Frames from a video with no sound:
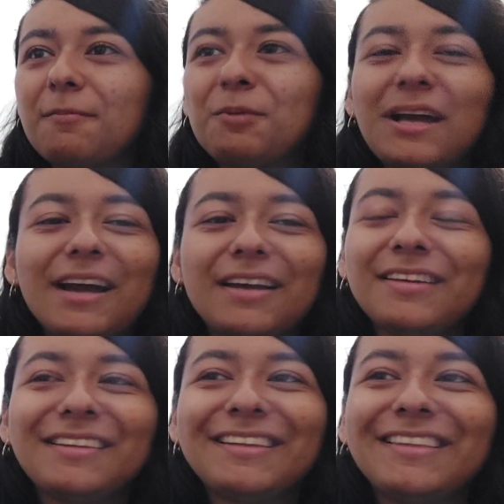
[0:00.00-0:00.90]
But
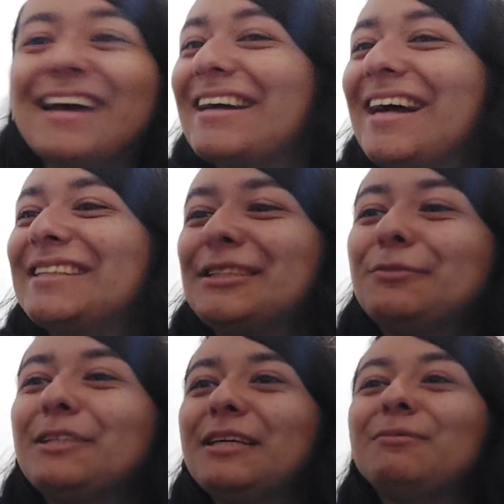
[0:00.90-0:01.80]
I that has to
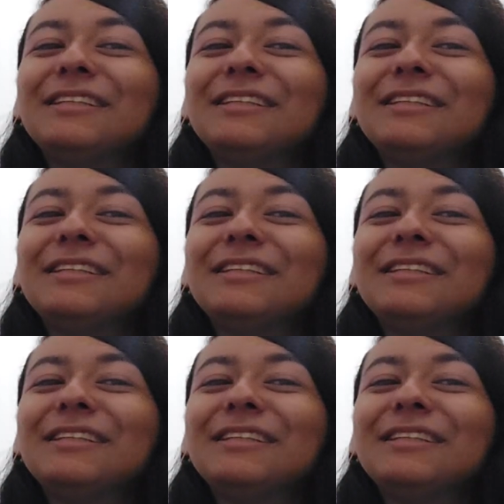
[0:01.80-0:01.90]
be him.